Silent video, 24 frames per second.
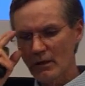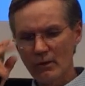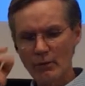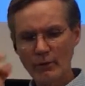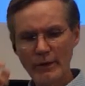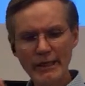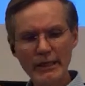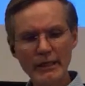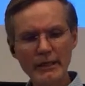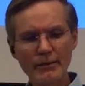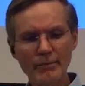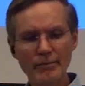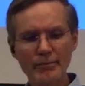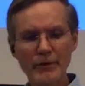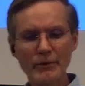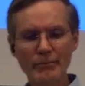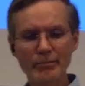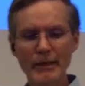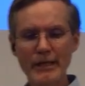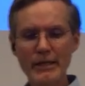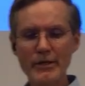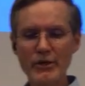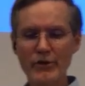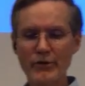We need
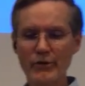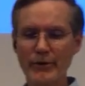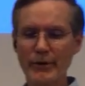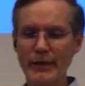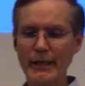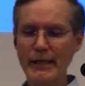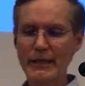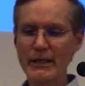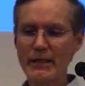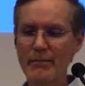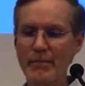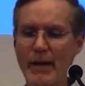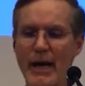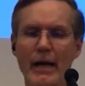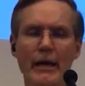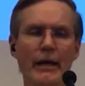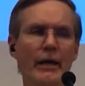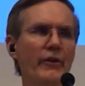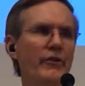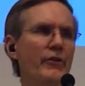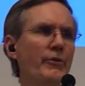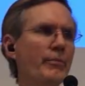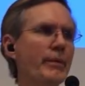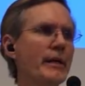to be curious
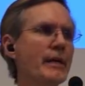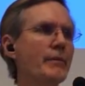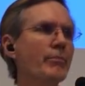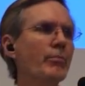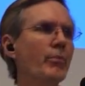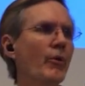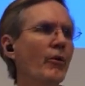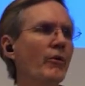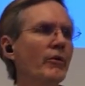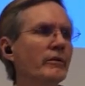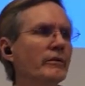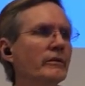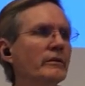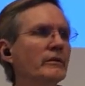about other people.